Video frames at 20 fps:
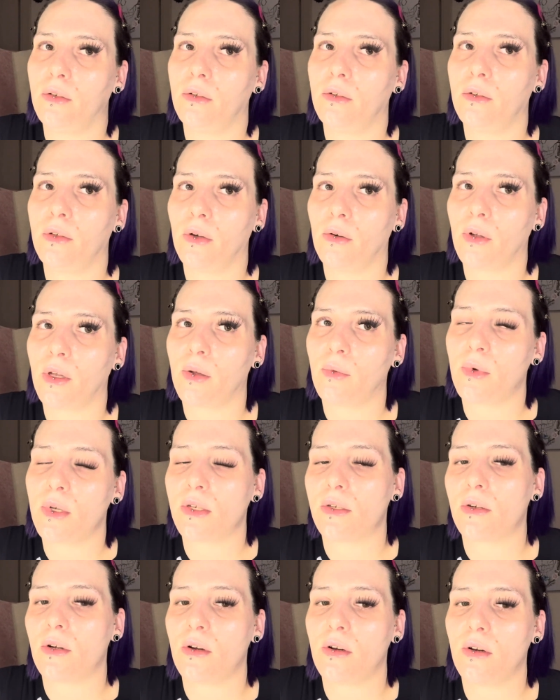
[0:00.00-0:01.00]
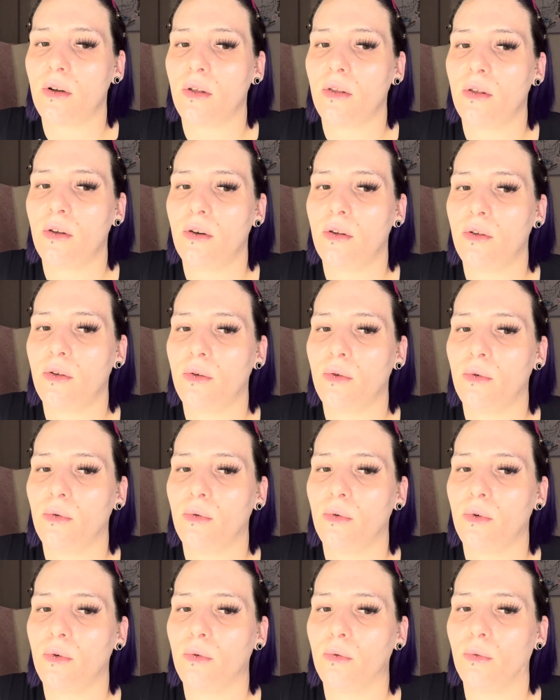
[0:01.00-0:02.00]
Don't get me started on the new
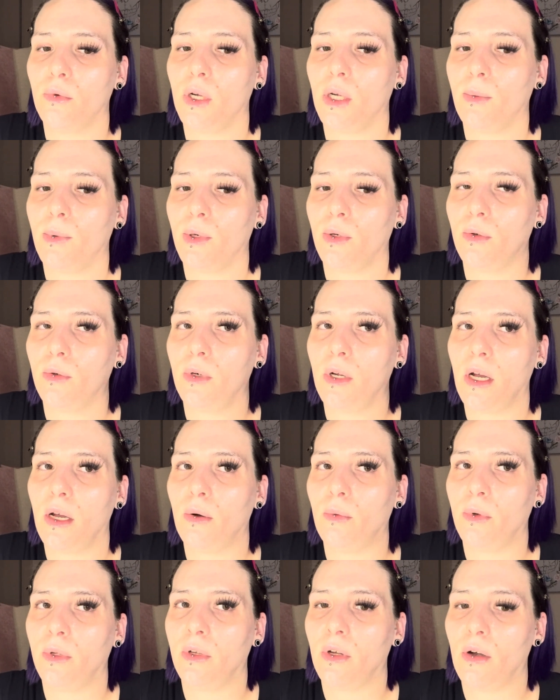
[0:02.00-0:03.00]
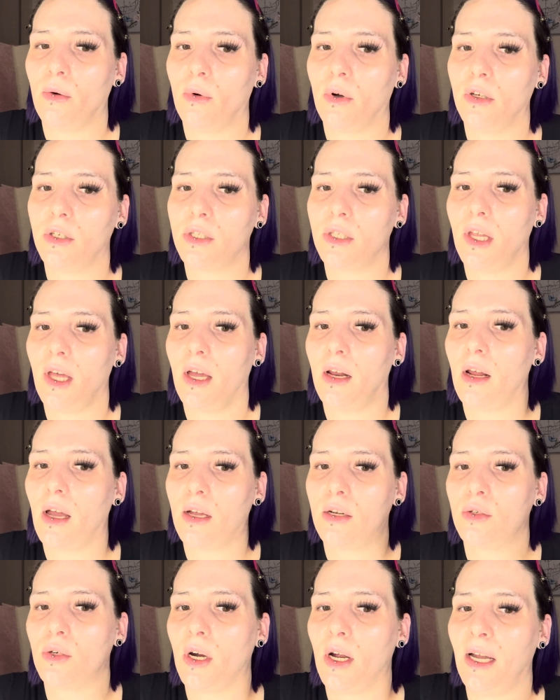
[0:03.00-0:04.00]
reboot. I will not watch that. I
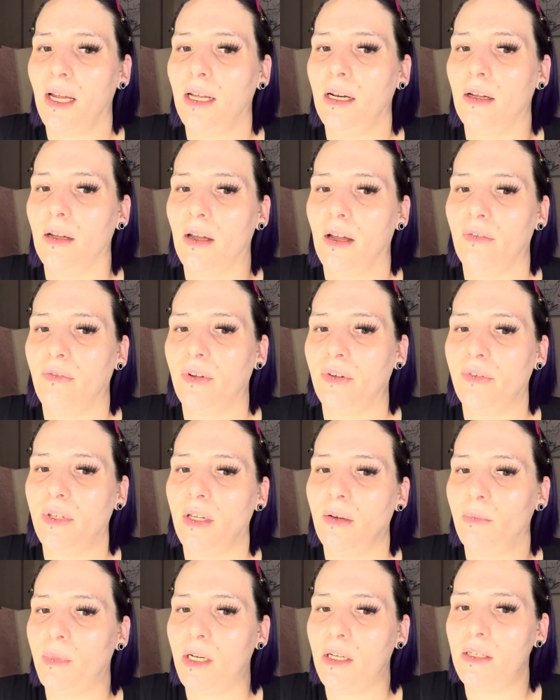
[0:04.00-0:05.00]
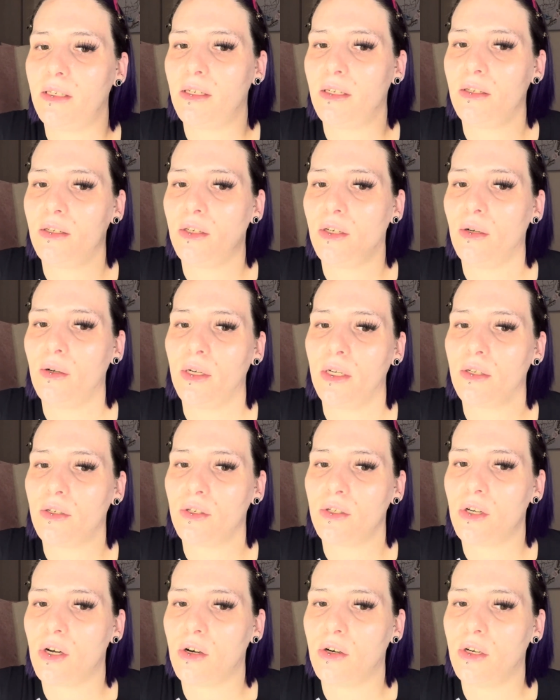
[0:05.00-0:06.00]
tried, got 15 minutes into it
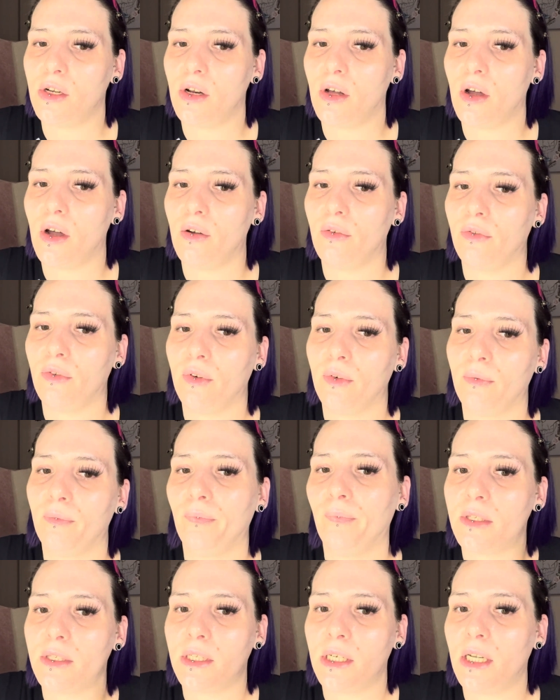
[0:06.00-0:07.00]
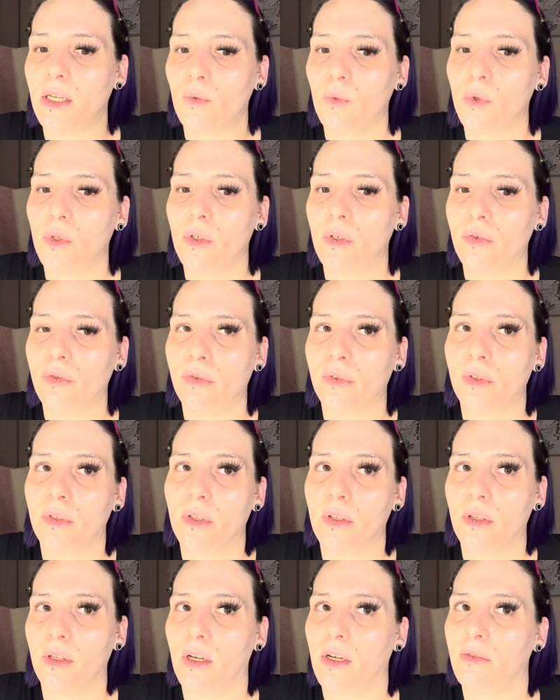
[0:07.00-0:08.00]
and turned it off. Teen Wolf,
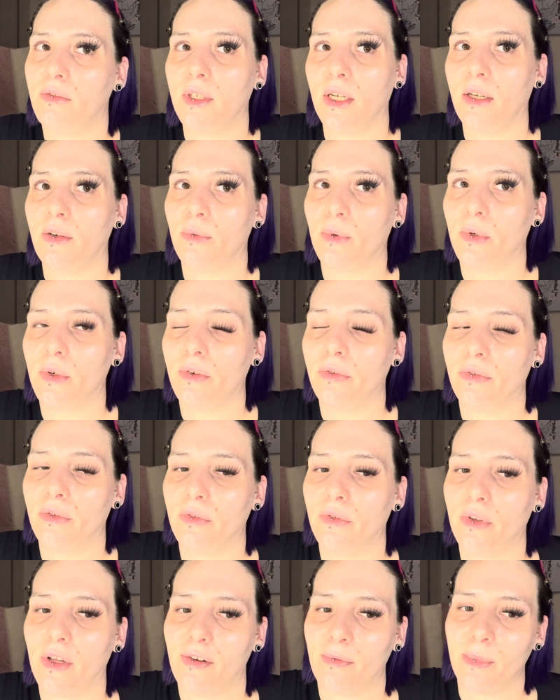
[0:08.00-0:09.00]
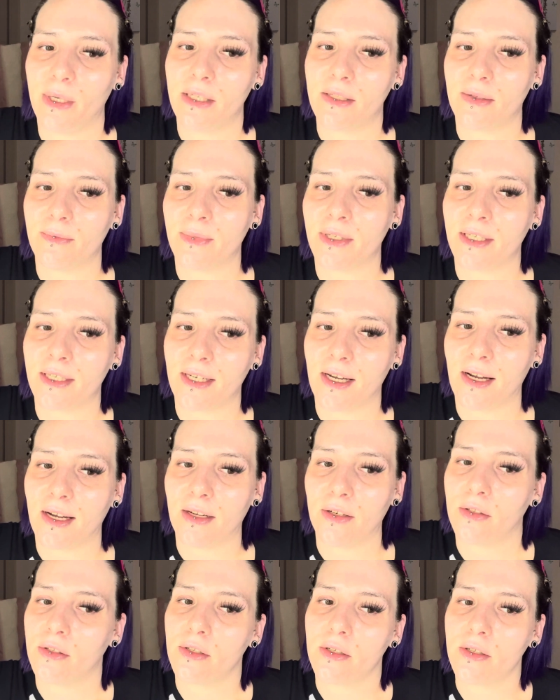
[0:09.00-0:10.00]
love Teen Wolf. Love me some
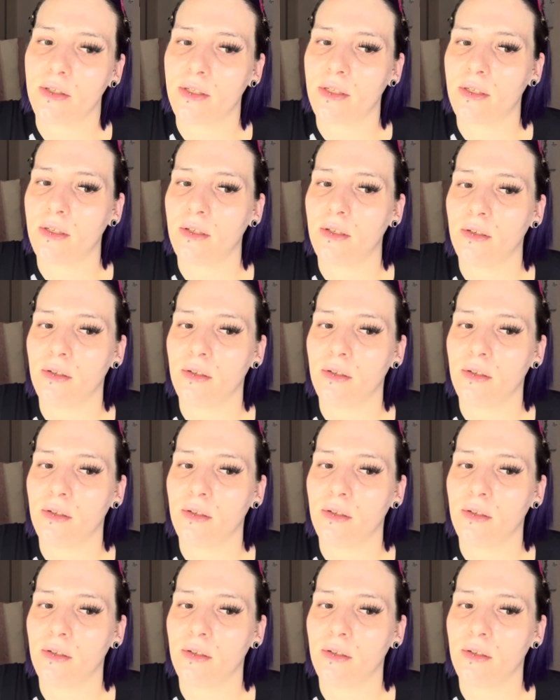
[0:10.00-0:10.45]
Styles.